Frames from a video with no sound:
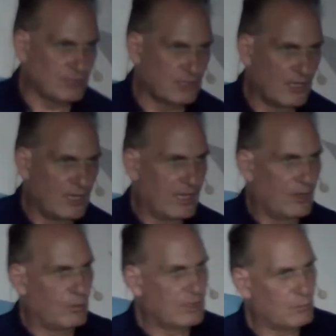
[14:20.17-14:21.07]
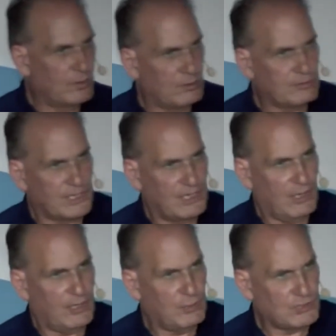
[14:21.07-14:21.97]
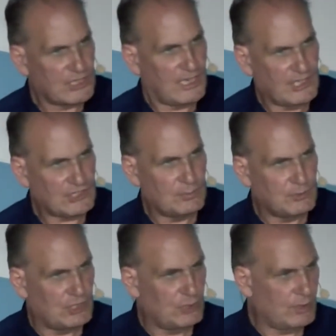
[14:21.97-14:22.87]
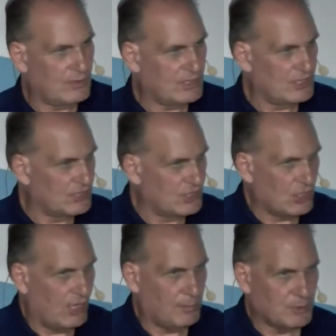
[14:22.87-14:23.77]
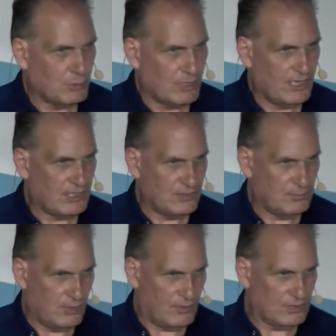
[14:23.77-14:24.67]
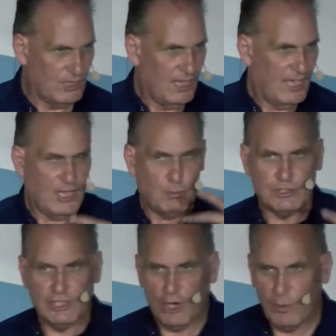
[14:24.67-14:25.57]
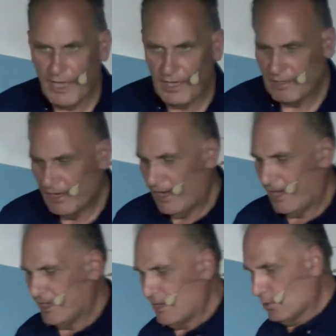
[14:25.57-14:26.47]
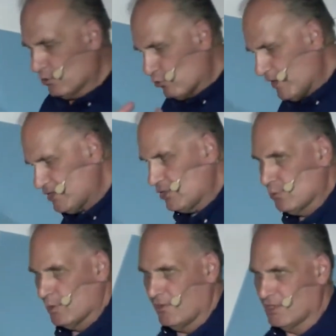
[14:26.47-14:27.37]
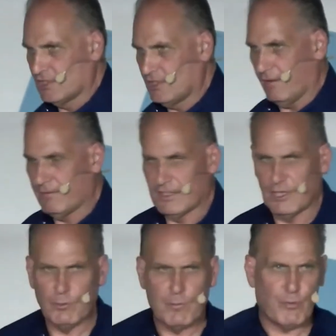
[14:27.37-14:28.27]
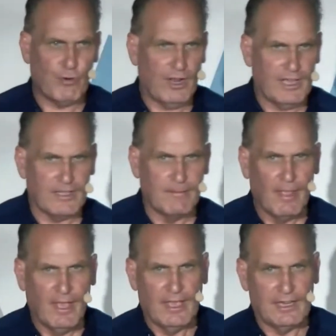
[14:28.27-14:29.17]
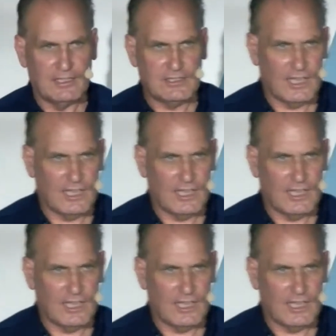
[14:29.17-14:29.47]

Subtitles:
this. We already know he was accustomed to doing this. His disciples were accustomed to this. He would go out and he would wrestle with this stuff, and he would pray and he'd